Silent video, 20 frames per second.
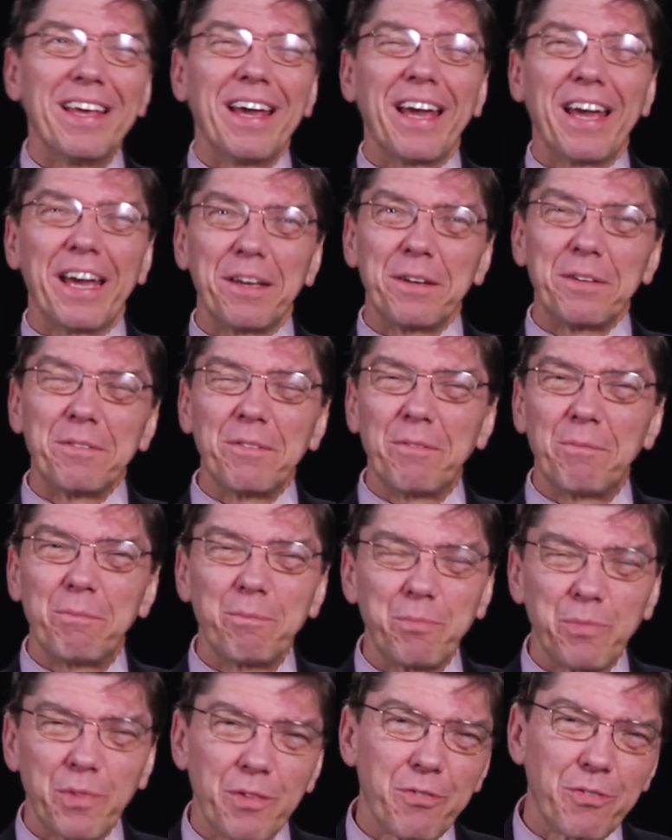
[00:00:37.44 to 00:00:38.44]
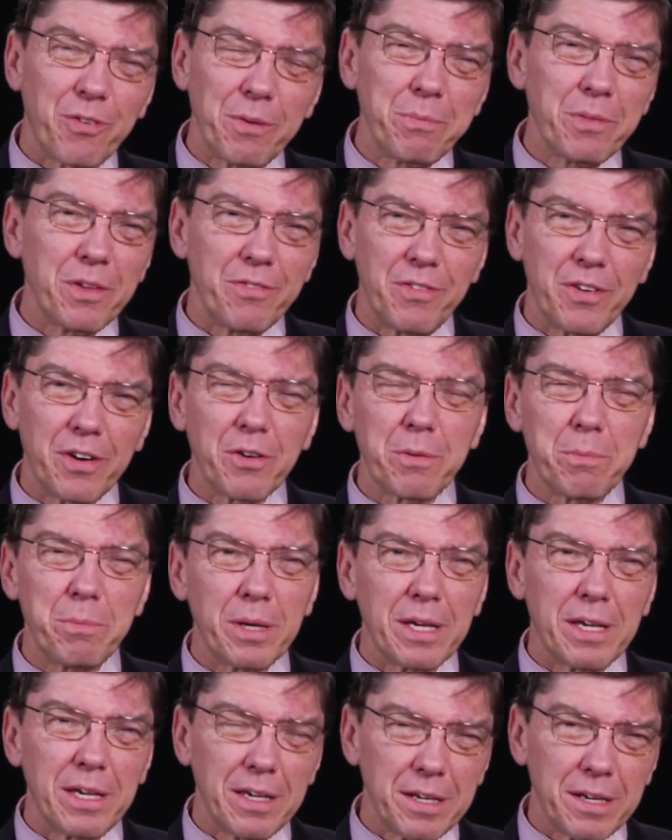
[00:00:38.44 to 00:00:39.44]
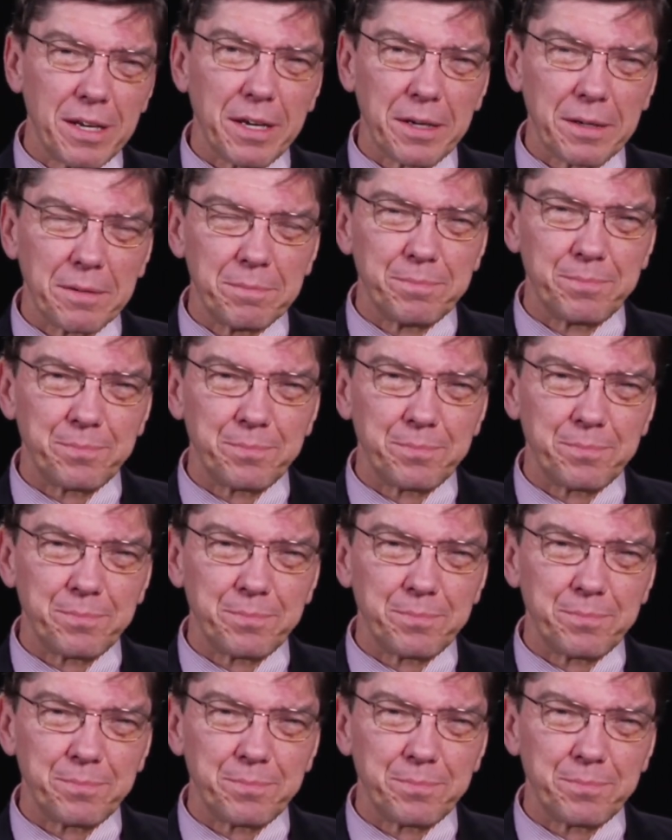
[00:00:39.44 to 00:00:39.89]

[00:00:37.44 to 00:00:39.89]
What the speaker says: And from the very beginning,